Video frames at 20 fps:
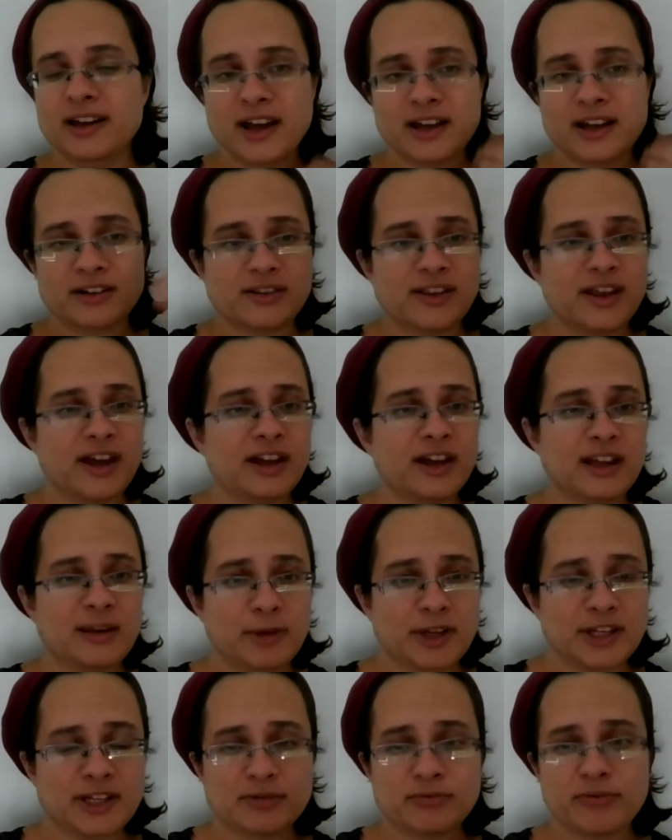and then he
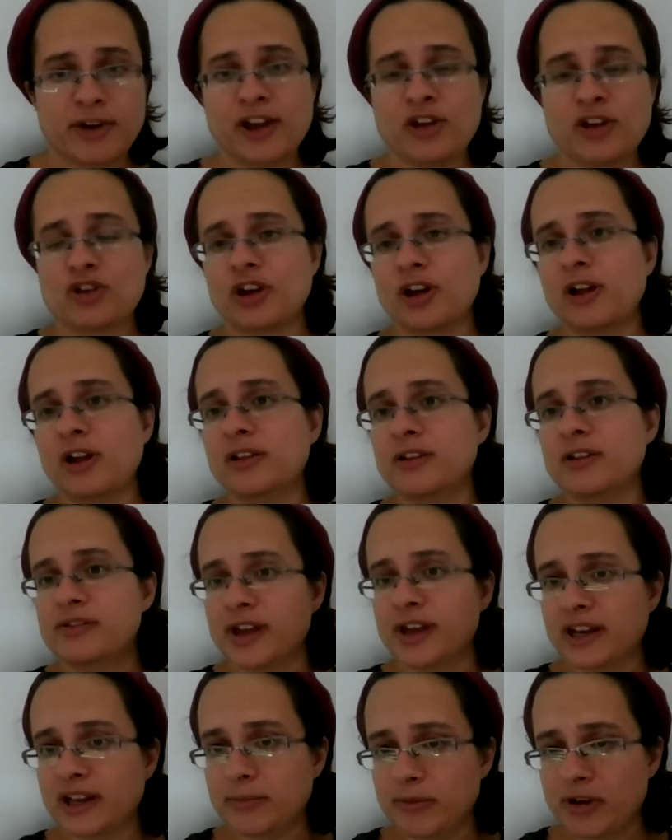meets Rachel, and
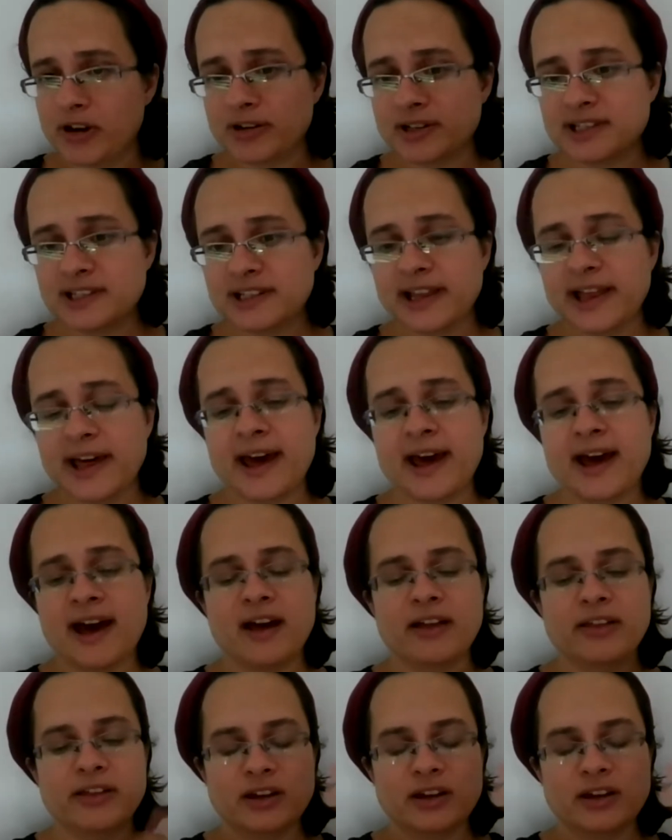then he marries Leah.